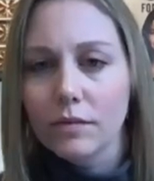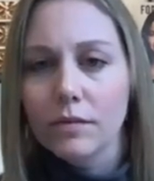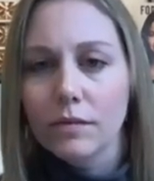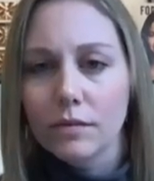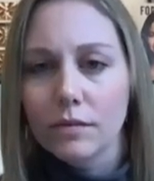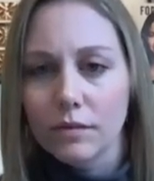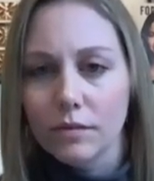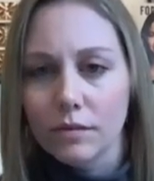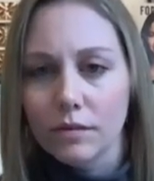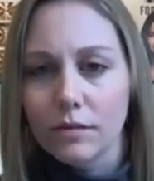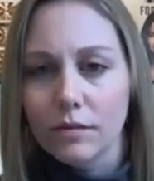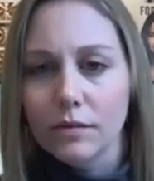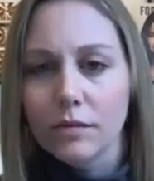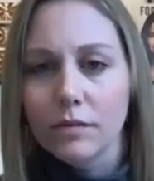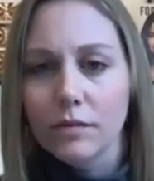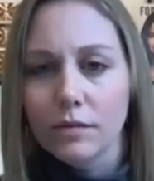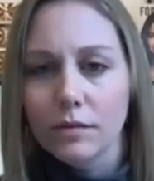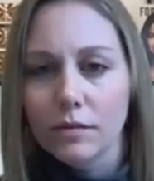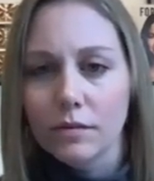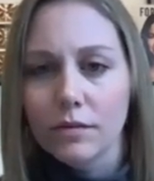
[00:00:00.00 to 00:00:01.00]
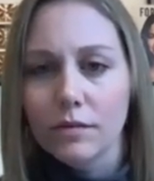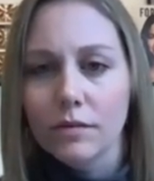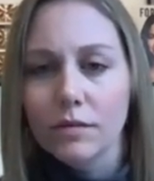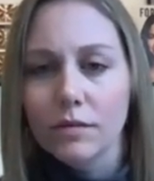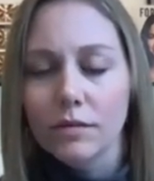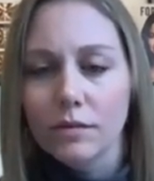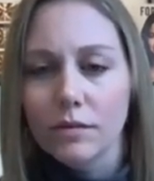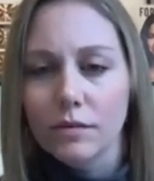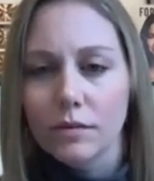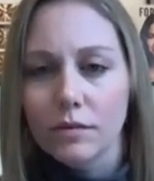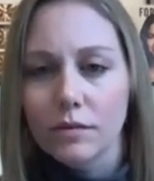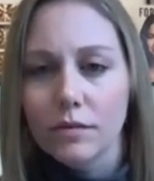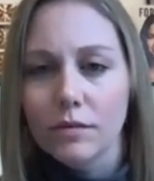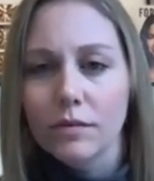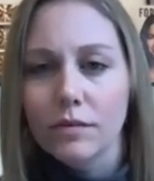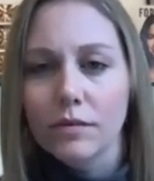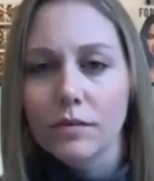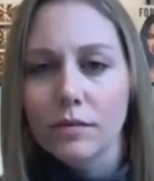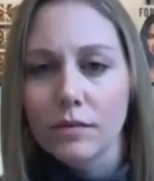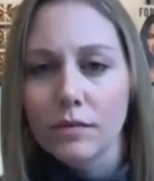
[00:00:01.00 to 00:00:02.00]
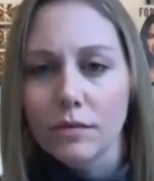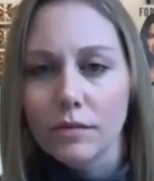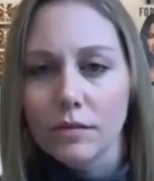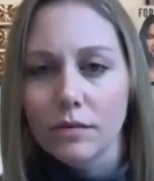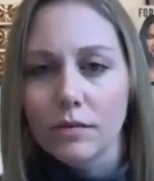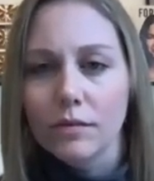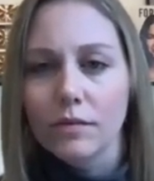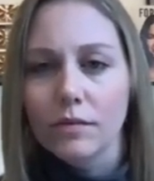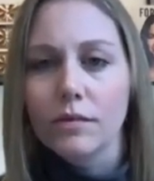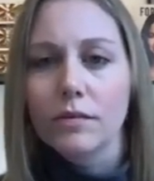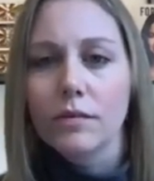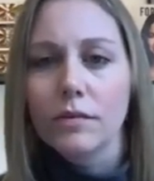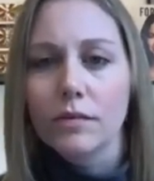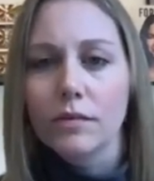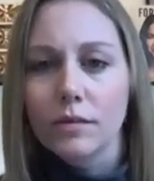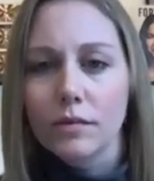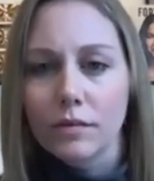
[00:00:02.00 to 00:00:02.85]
The person shown says nothing.